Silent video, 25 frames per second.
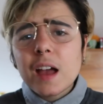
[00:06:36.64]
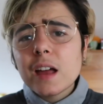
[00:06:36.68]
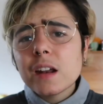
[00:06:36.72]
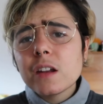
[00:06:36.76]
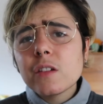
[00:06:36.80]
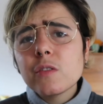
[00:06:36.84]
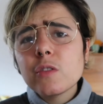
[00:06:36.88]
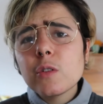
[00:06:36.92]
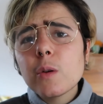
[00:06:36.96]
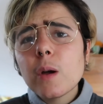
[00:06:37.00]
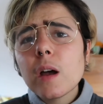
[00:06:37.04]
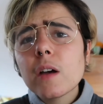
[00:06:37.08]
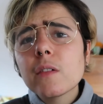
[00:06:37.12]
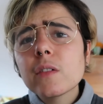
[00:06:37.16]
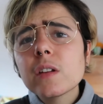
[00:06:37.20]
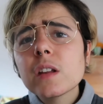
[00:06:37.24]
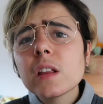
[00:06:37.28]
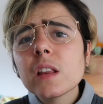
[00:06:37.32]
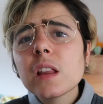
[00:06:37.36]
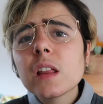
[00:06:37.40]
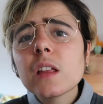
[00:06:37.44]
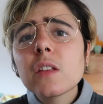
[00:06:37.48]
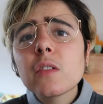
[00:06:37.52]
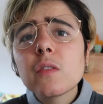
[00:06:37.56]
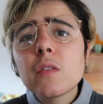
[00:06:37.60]
And if you have any
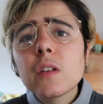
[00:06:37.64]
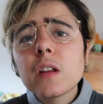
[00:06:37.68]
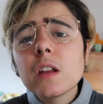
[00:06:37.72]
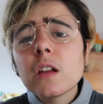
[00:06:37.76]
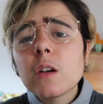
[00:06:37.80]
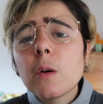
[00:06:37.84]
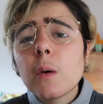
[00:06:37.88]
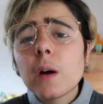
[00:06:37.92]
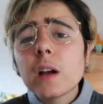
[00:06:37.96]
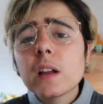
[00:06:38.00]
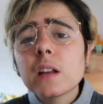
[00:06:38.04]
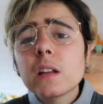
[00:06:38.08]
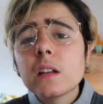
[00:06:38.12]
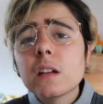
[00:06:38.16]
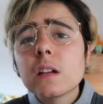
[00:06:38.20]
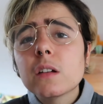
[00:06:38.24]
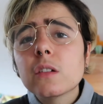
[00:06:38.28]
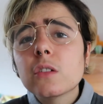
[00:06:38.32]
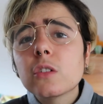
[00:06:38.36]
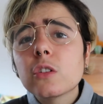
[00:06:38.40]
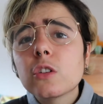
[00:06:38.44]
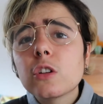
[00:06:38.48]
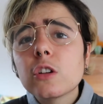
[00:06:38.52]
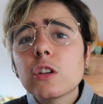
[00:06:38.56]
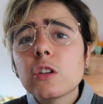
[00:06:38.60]
like video
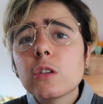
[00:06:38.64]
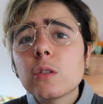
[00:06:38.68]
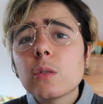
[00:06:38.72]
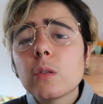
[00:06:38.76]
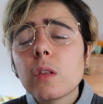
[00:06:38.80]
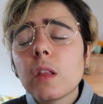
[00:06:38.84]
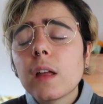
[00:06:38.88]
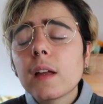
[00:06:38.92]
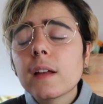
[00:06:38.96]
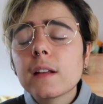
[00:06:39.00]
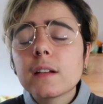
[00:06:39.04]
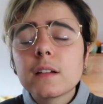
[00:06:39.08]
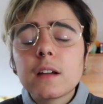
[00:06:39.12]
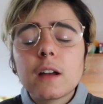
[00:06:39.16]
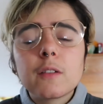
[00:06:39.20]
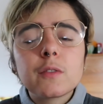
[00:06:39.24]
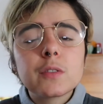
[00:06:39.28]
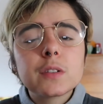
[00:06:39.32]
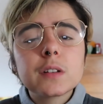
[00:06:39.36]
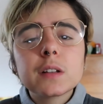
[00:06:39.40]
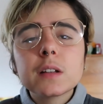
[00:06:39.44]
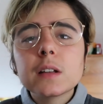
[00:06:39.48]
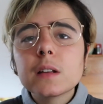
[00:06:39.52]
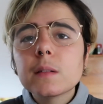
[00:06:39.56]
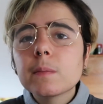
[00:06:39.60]
ideas too, like
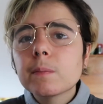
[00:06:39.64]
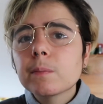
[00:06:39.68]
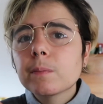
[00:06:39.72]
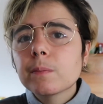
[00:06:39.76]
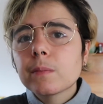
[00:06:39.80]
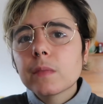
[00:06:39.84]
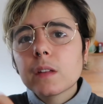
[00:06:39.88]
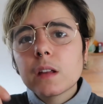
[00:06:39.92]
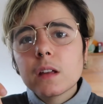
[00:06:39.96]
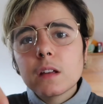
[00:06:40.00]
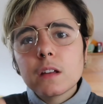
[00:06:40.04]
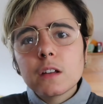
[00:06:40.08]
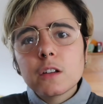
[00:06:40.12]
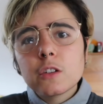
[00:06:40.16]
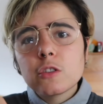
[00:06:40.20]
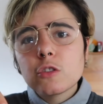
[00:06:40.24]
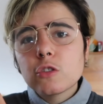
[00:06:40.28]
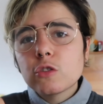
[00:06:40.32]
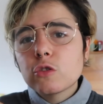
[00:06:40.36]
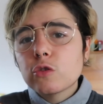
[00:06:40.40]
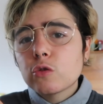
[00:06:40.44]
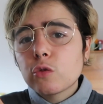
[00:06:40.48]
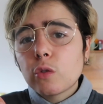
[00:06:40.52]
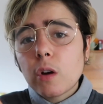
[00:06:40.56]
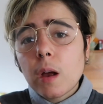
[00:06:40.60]
definitely
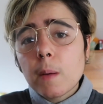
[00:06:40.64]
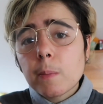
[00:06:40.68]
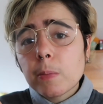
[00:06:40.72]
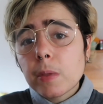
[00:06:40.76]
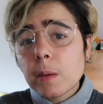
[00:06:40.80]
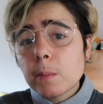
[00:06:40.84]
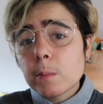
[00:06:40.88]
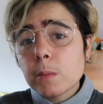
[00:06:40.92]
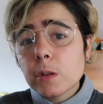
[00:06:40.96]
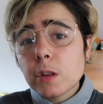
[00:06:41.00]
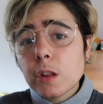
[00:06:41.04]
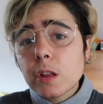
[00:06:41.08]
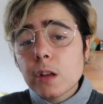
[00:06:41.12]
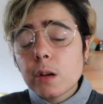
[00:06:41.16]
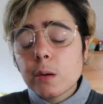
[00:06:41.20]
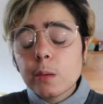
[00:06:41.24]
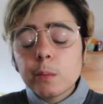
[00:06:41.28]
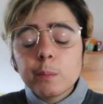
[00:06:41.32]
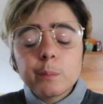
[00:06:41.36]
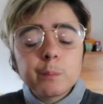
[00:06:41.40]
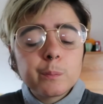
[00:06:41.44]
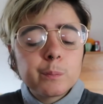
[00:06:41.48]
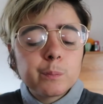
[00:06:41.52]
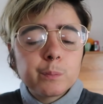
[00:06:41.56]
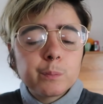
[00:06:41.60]
just drop them below.